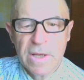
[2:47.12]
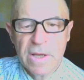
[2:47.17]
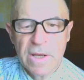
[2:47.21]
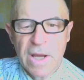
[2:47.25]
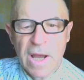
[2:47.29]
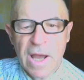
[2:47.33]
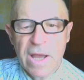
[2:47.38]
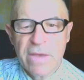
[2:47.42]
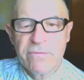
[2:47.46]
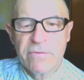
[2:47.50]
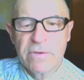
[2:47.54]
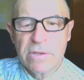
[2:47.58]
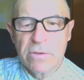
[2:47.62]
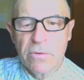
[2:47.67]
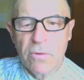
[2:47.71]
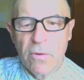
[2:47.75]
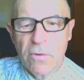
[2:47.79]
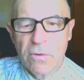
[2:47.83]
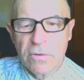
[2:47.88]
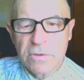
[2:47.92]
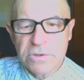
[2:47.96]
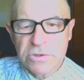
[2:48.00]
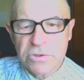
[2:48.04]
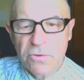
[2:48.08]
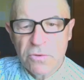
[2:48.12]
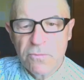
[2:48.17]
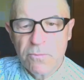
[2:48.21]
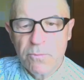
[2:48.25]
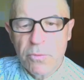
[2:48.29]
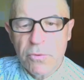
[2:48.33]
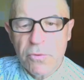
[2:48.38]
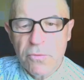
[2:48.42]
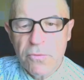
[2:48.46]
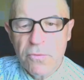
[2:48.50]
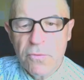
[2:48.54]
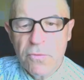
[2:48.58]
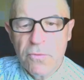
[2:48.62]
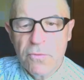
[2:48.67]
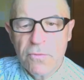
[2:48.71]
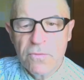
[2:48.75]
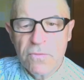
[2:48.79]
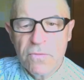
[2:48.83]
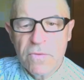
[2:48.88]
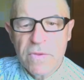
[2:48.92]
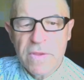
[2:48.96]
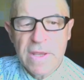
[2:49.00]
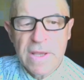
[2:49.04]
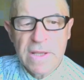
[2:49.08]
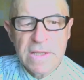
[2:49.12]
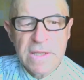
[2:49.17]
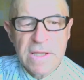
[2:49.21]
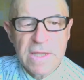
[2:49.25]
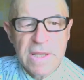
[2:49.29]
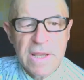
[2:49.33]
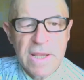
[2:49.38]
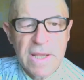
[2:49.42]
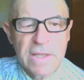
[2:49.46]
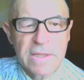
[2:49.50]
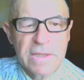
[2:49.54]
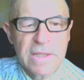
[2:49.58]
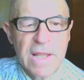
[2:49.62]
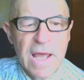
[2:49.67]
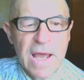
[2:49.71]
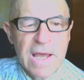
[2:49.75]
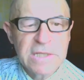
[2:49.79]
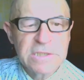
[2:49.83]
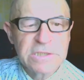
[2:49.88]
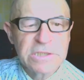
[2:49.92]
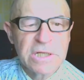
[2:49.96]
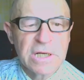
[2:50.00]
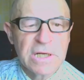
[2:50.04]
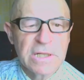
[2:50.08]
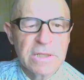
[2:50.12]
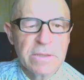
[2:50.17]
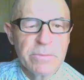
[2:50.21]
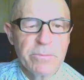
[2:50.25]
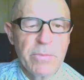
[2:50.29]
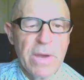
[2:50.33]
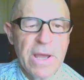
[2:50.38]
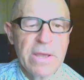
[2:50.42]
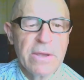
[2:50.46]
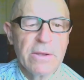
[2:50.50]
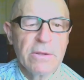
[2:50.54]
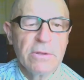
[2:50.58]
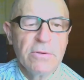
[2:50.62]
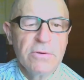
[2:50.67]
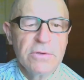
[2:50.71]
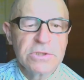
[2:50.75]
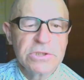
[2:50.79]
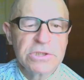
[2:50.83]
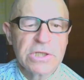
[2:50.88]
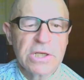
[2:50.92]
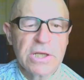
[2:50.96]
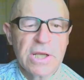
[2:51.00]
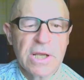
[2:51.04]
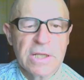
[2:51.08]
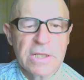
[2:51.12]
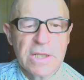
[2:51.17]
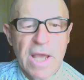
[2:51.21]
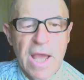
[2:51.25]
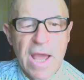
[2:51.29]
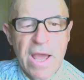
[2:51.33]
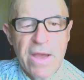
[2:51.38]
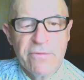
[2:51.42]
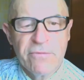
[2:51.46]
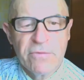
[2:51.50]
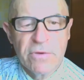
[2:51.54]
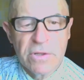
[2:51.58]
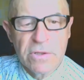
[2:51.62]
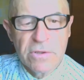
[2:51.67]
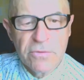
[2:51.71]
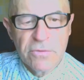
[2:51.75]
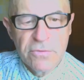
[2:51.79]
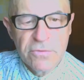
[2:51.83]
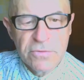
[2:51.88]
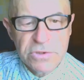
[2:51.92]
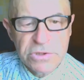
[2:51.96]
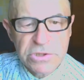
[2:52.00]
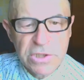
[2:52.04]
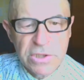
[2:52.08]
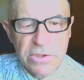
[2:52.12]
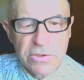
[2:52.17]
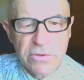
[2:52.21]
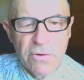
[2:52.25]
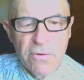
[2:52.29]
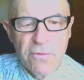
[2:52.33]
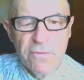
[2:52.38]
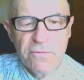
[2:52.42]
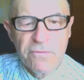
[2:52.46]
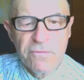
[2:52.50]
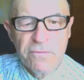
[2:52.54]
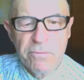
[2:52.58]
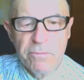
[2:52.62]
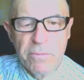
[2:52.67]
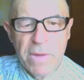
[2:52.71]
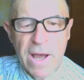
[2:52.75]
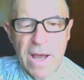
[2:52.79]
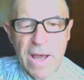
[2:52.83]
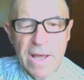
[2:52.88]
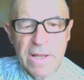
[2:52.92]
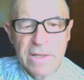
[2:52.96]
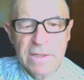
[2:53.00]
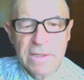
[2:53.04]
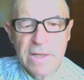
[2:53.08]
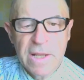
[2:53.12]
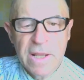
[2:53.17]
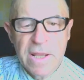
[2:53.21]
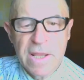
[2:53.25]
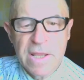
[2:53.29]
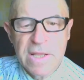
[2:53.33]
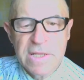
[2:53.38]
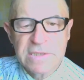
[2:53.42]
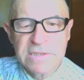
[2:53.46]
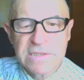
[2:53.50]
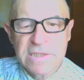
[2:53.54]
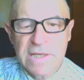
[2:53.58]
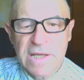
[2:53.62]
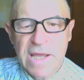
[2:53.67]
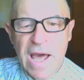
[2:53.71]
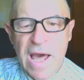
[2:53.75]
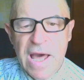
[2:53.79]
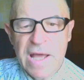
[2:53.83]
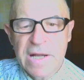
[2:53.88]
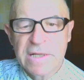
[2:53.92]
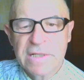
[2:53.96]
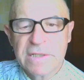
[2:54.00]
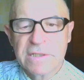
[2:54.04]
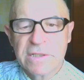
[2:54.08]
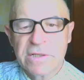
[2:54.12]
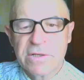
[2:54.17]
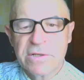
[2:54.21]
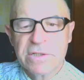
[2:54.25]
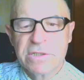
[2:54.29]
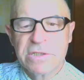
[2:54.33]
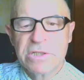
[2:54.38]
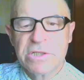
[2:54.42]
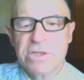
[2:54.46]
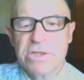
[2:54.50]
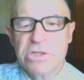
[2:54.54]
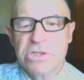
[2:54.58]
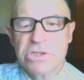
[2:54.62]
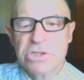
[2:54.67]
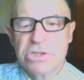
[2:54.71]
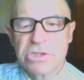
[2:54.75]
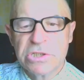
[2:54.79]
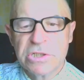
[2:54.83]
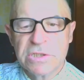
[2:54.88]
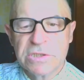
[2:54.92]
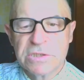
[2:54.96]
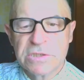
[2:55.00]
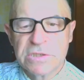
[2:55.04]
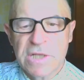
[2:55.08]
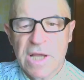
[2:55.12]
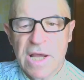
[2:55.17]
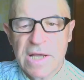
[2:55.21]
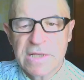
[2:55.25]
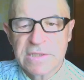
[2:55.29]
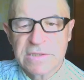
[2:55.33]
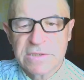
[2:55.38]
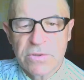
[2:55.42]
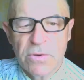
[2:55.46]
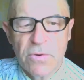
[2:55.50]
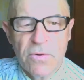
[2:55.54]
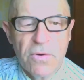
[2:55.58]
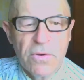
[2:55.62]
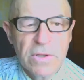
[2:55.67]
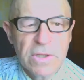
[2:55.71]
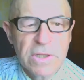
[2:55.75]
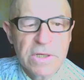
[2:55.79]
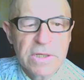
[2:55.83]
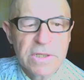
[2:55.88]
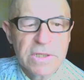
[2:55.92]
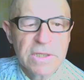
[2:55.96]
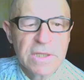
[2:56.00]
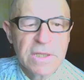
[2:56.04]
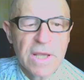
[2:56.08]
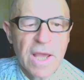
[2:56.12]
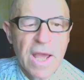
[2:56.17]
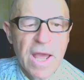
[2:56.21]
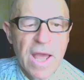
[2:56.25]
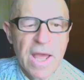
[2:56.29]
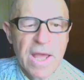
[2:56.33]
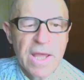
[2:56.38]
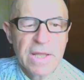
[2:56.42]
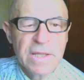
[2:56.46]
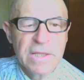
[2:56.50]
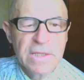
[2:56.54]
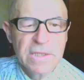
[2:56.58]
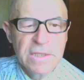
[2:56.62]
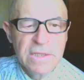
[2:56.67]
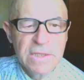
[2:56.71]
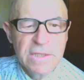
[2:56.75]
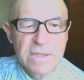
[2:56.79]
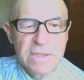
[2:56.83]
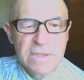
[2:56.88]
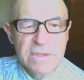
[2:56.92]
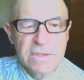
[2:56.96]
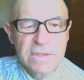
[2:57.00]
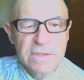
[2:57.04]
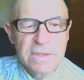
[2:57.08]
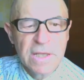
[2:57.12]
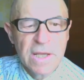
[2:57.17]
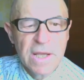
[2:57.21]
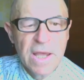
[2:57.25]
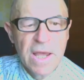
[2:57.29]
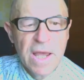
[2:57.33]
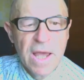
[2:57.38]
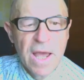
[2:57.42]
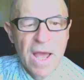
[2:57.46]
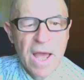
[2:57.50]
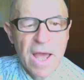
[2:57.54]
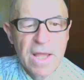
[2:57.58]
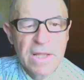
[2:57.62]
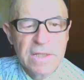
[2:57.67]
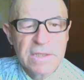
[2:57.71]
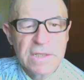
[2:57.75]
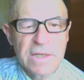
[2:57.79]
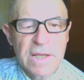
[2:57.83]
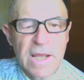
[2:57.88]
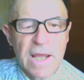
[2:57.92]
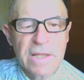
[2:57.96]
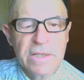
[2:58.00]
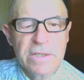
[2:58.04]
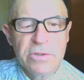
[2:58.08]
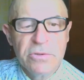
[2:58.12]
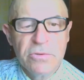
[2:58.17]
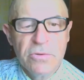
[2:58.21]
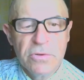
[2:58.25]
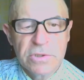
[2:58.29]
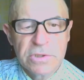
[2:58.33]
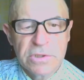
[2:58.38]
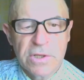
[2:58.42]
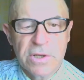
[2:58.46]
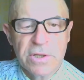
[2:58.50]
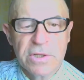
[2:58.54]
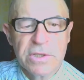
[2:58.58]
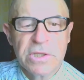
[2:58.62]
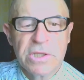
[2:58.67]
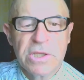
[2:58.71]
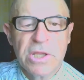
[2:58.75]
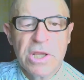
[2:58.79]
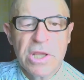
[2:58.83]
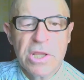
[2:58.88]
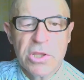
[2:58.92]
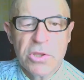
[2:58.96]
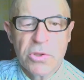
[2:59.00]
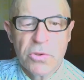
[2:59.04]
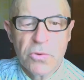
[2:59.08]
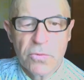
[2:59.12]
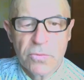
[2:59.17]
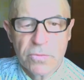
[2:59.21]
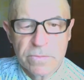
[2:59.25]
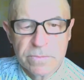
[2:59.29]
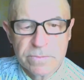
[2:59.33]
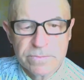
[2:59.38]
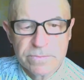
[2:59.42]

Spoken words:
I will also prove that the natural biological evolution of man in the current conditions has already ended and cannot continue.